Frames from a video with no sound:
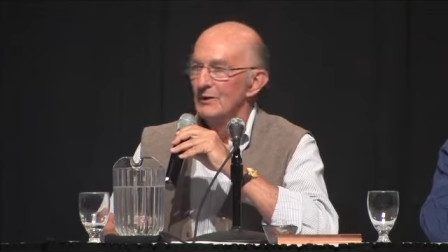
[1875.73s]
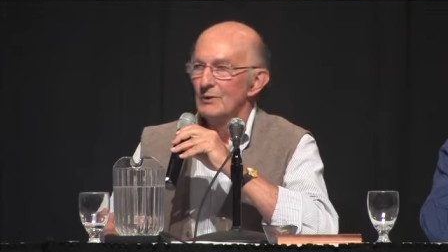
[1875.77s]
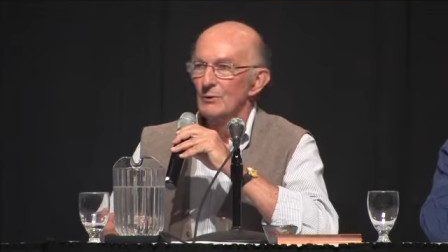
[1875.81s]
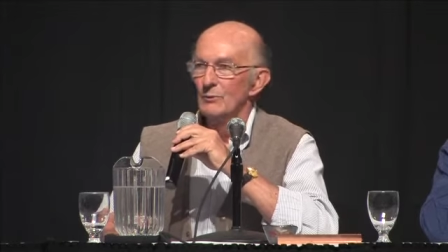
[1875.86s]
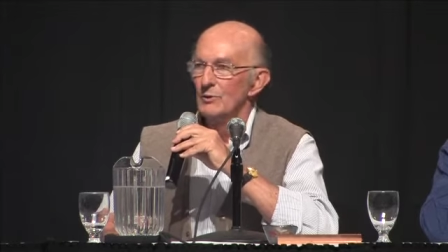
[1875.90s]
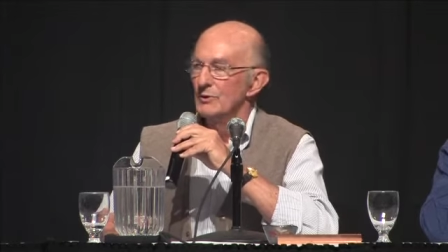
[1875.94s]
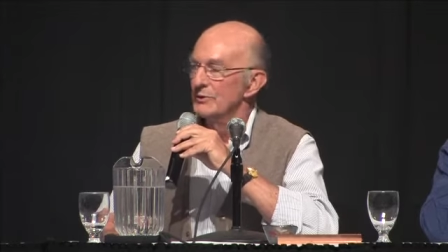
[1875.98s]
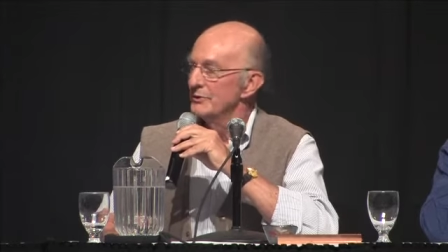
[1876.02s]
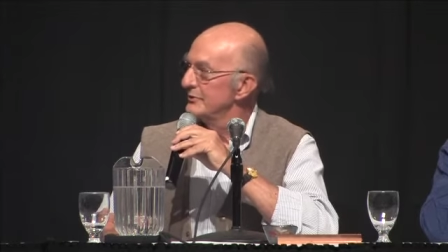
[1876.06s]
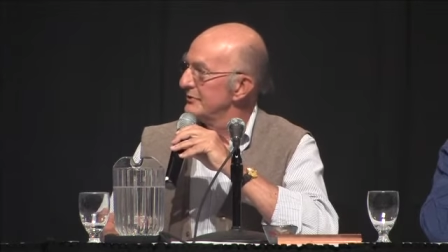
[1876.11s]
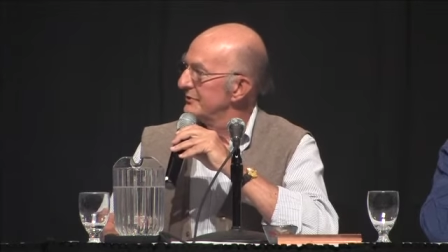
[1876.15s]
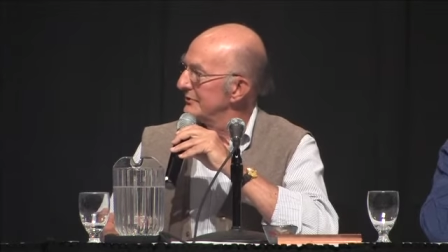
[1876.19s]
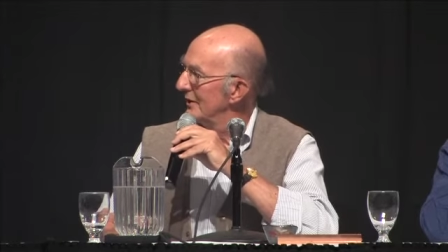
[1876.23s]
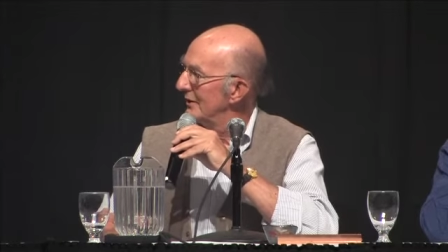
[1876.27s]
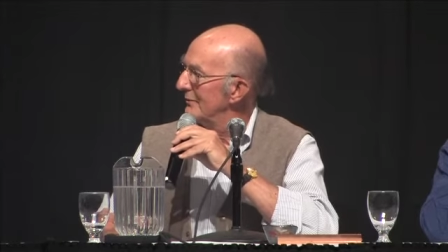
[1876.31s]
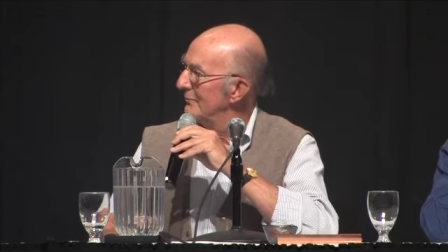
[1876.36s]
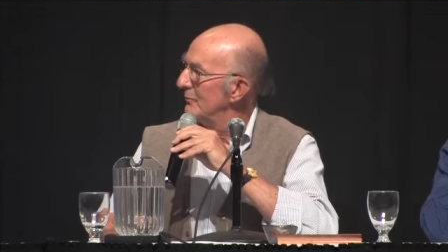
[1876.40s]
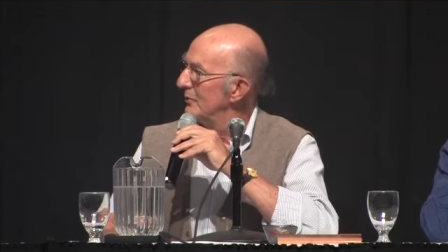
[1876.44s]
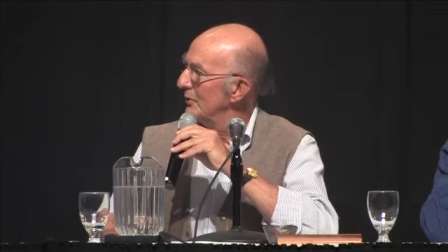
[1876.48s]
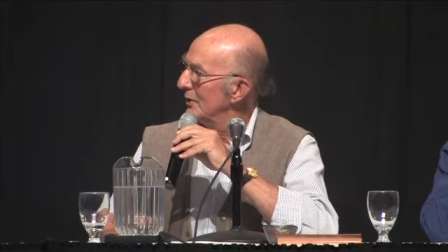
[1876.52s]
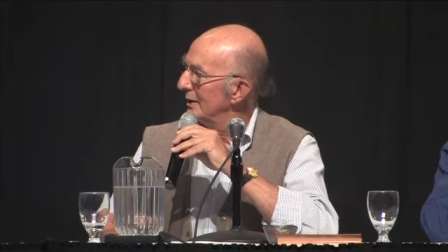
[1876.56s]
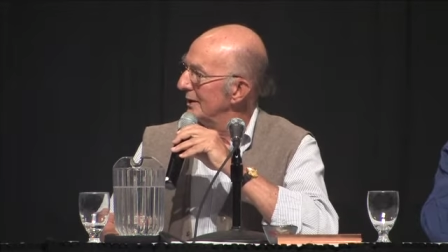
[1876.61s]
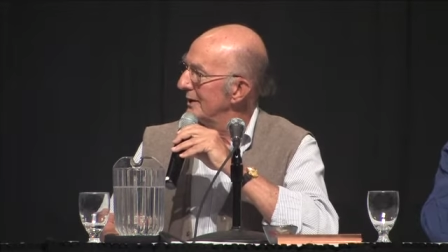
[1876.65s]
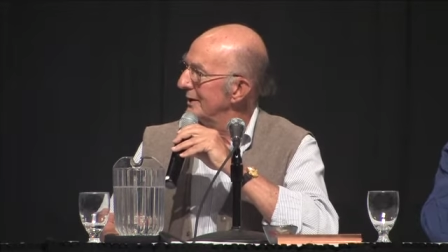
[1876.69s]
was some
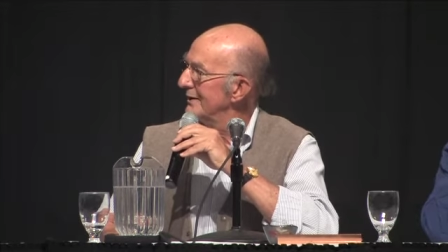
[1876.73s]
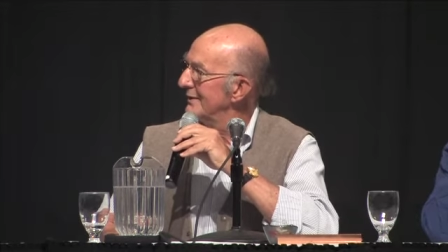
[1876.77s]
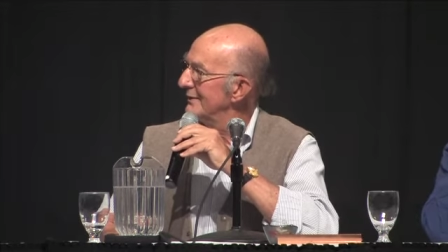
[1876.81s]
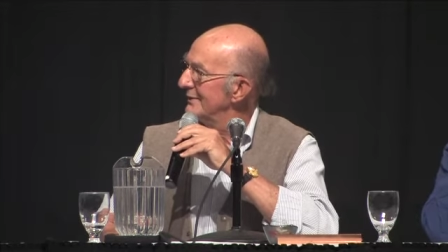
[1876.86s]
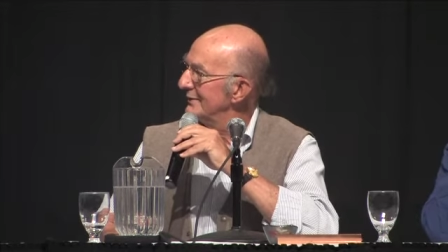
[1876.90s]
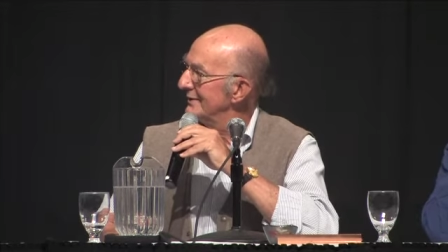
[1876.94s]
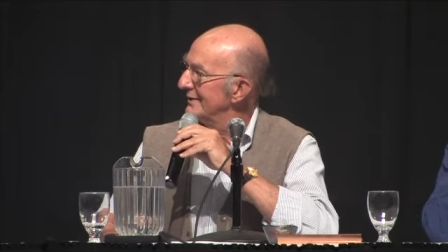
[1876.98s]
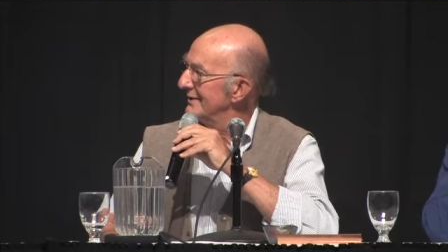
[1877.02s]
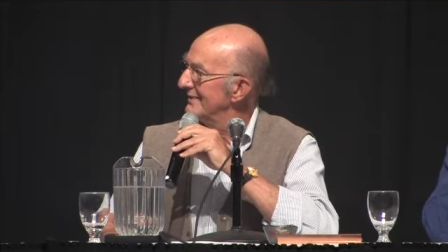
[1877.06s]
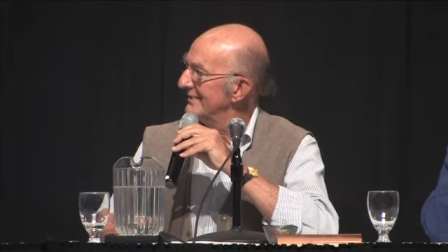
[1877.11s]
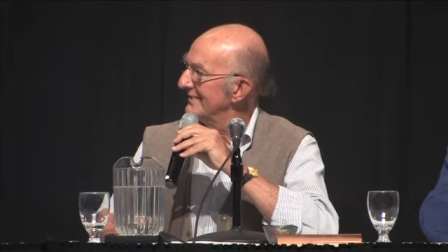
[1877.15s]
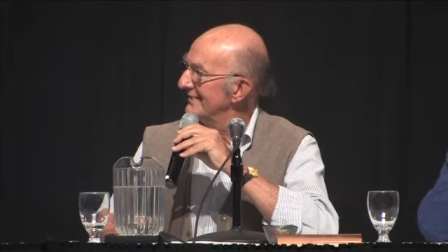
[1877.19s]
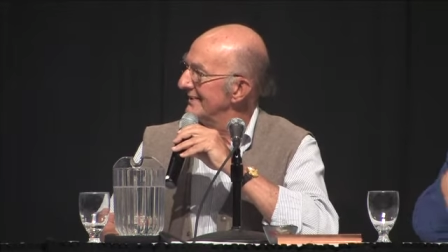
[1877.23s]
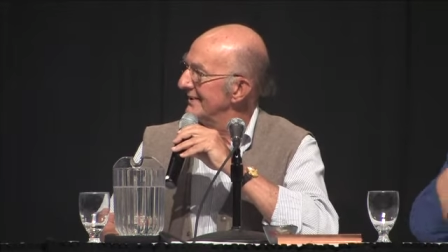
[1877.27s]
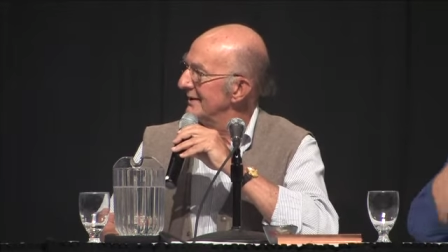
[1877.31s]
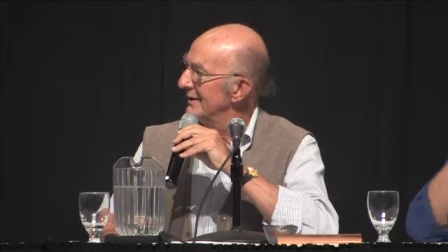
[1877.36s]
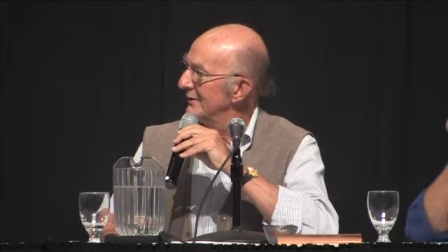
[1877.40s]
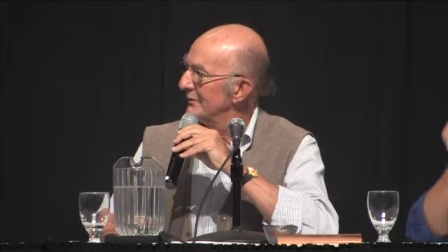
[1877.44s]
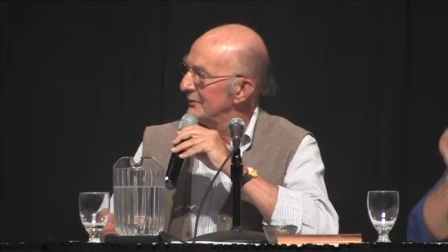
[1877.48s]
way that uh,